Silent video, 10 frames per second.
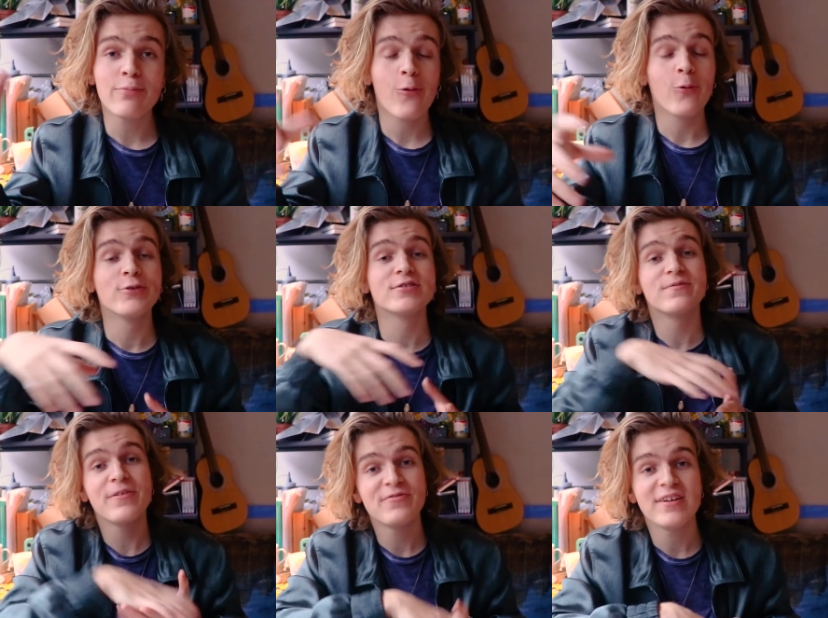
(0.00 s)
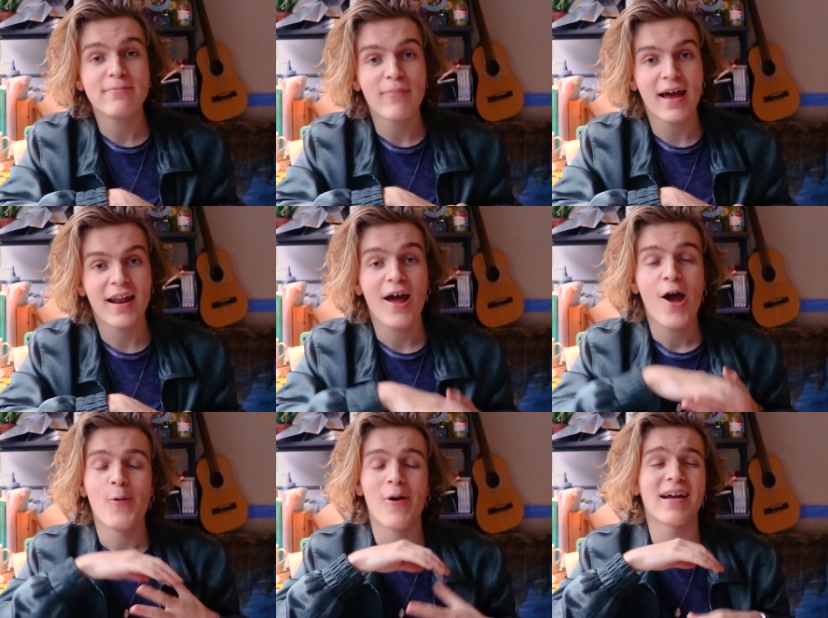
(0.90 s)
pours 15 men
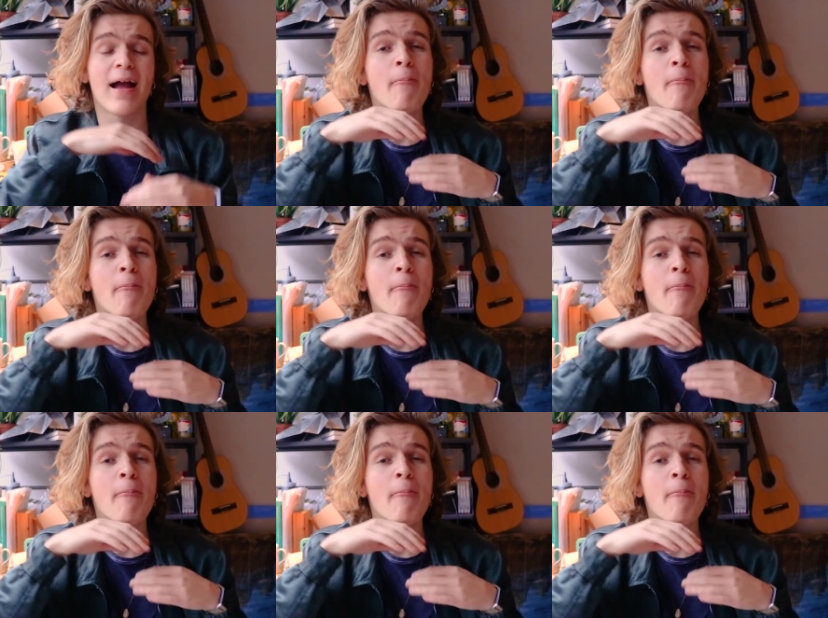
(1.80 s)
wearing